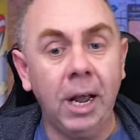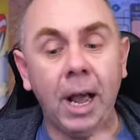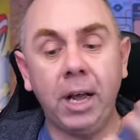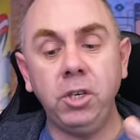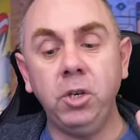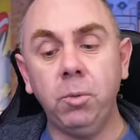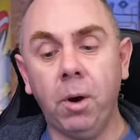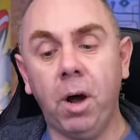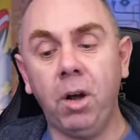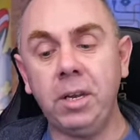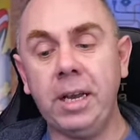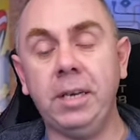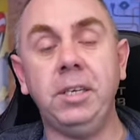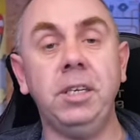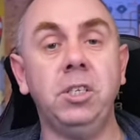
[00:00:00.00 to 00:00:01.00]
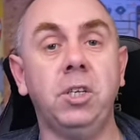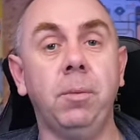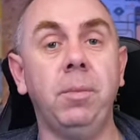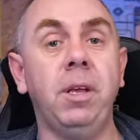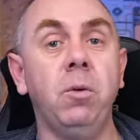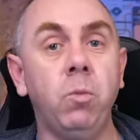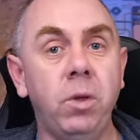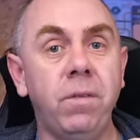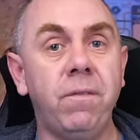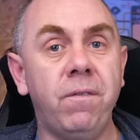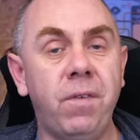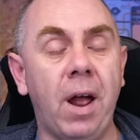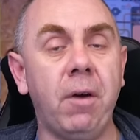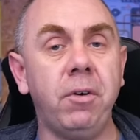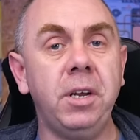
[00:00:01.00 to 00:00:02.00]
and you are getting something with
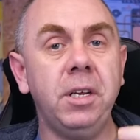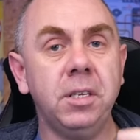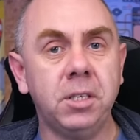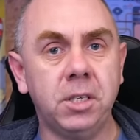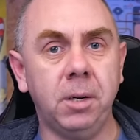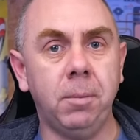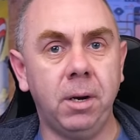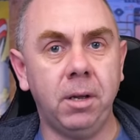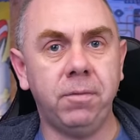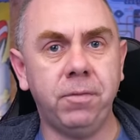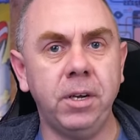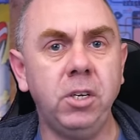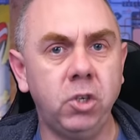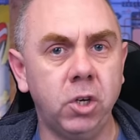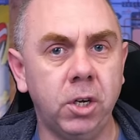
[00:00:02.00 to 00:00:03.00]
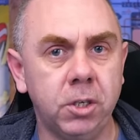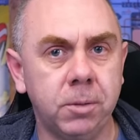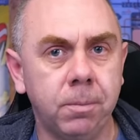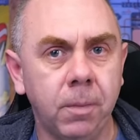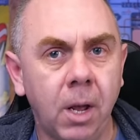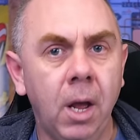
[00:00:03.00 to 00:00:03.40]
very similar features.